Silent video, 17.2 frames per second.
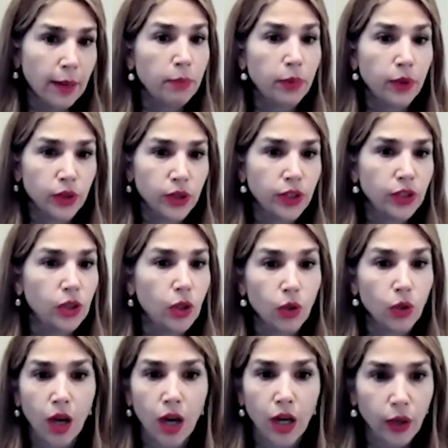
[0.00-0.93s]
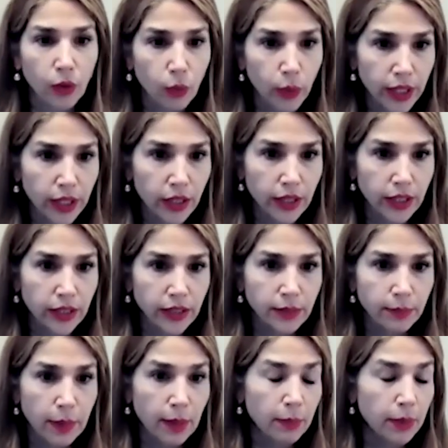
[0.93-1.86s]
person's no longer with
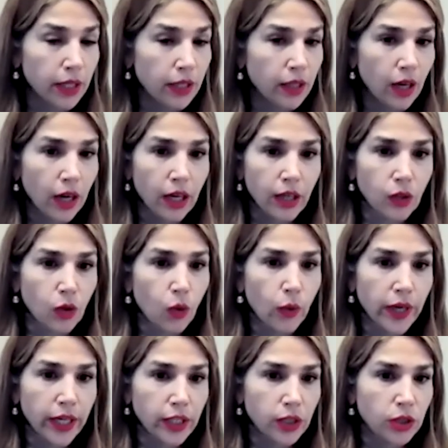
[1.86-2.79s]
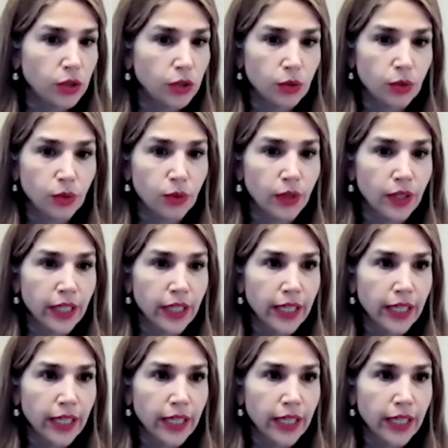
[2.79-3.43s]
us, maybe not going to,